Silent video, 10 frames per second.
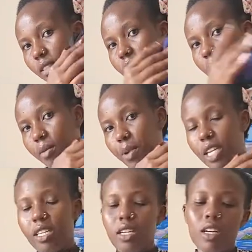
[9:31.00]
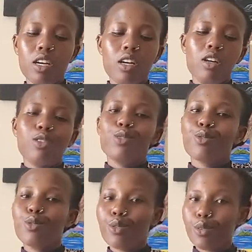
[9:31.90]
yeah, padding. To
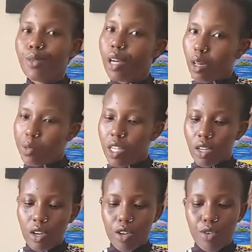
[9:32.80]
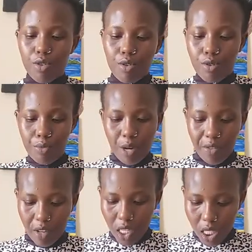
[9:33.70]
help secure your
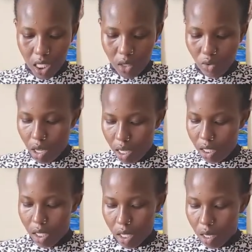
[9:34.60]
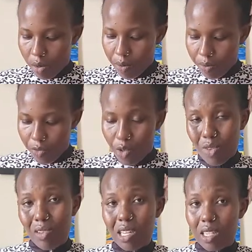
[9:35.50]
privates so that you
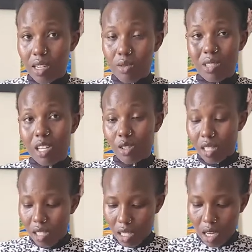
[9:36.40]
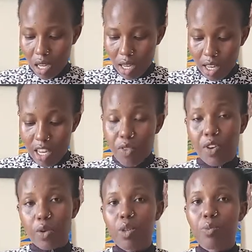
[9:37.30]
don't get hurt. Because actually,
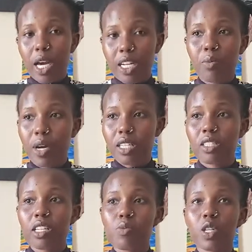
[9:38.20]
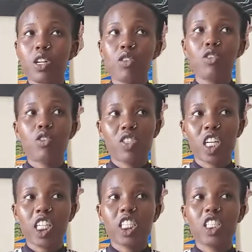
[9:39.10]
even with padded pants, especially on long
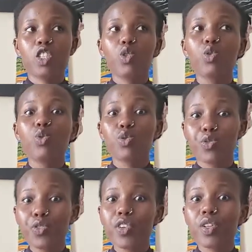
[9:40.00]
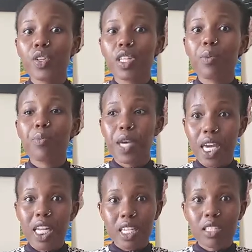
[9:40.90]
rides, you could feel the
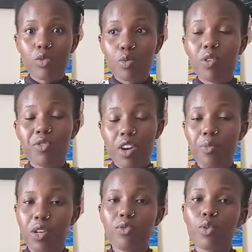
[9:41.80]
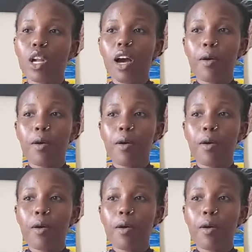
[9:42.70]
pain. It could be very painful,